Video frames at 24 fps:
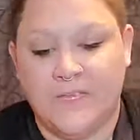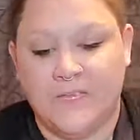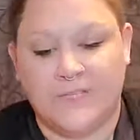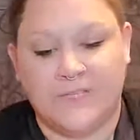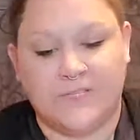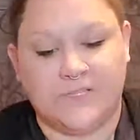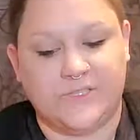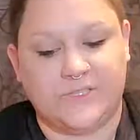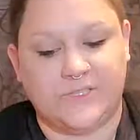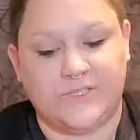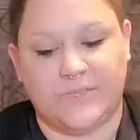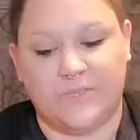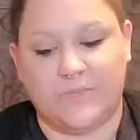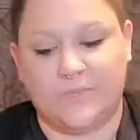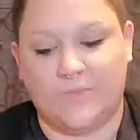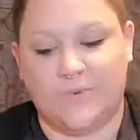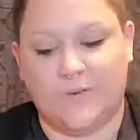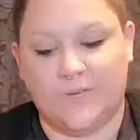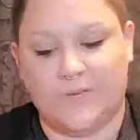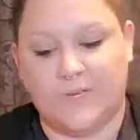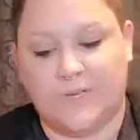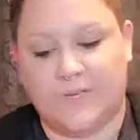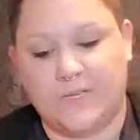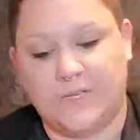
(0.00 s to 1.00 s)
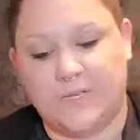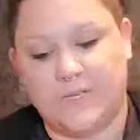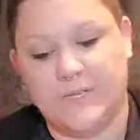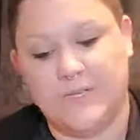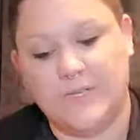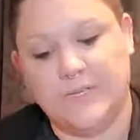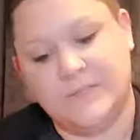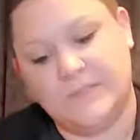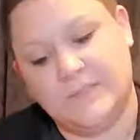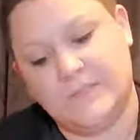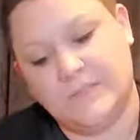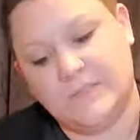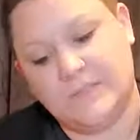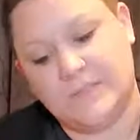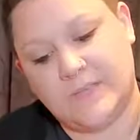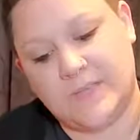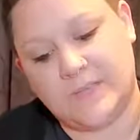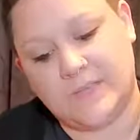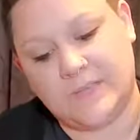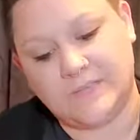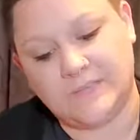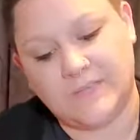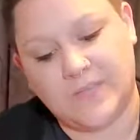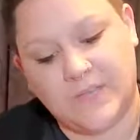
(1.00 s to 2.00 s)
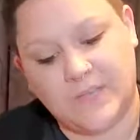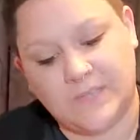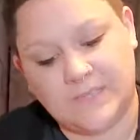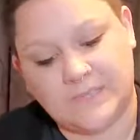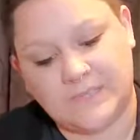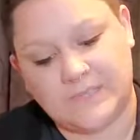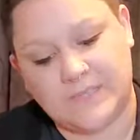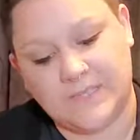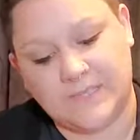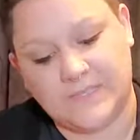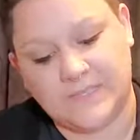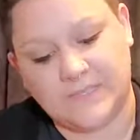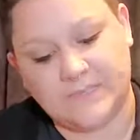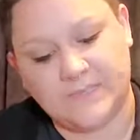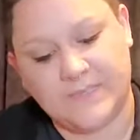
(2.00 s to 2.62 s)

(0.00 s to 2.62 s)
You're just gonna wanna kind of toss this,